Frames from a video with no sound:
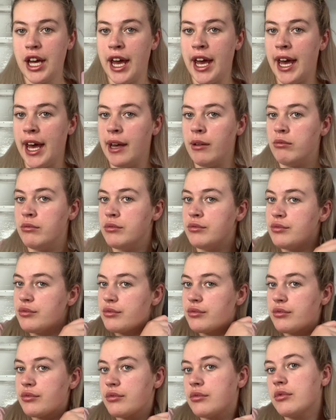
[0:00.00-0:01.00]

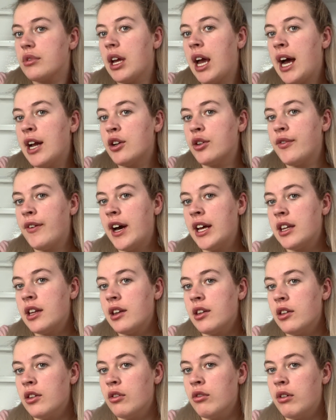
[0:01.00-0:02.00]
I just find
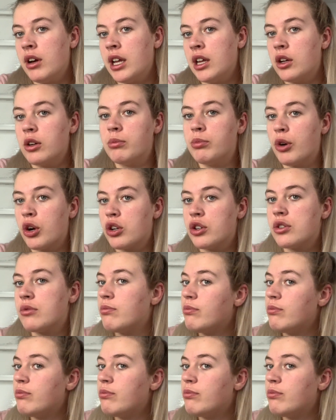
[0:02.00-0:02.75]
this is a really good brush.